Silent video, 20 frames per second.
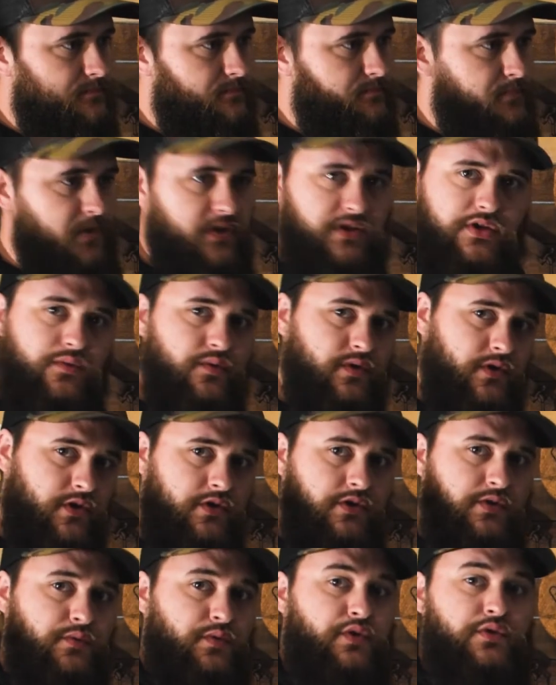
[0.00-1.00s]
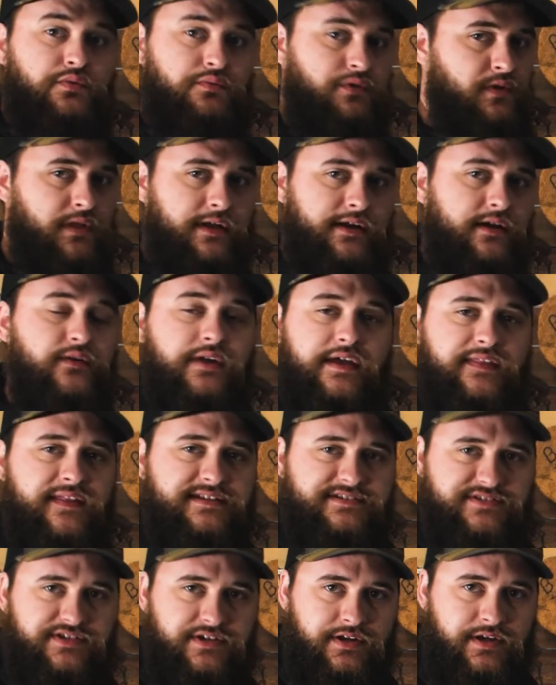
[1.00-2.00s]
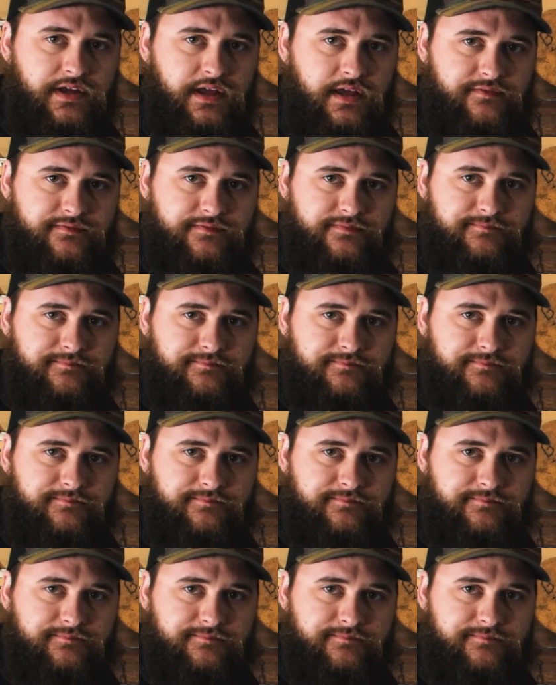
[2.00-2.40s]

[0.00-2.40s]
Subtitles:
but you're like, okay, that's good enough.